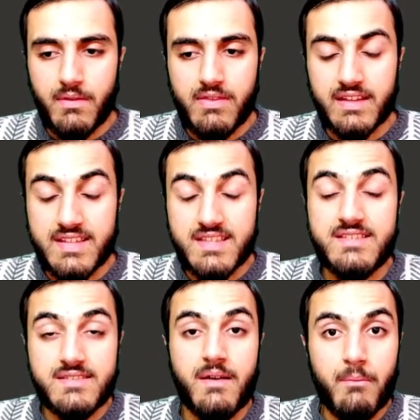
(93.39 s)
that
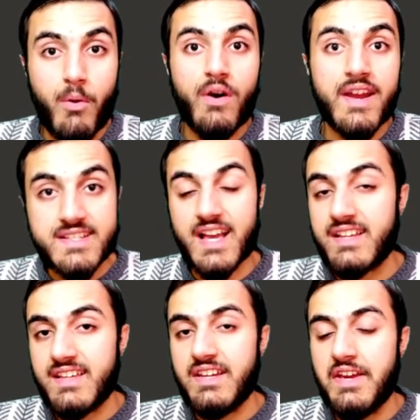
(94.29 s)
is more
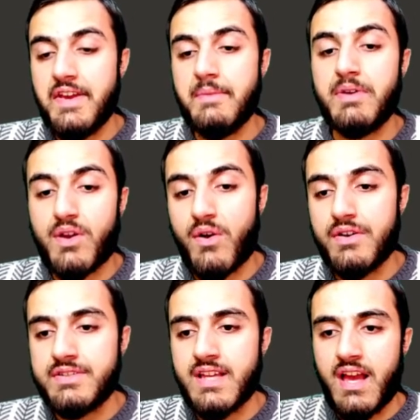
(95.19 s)
exciting here
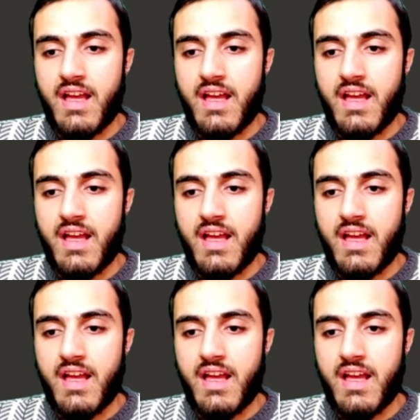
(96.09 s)
because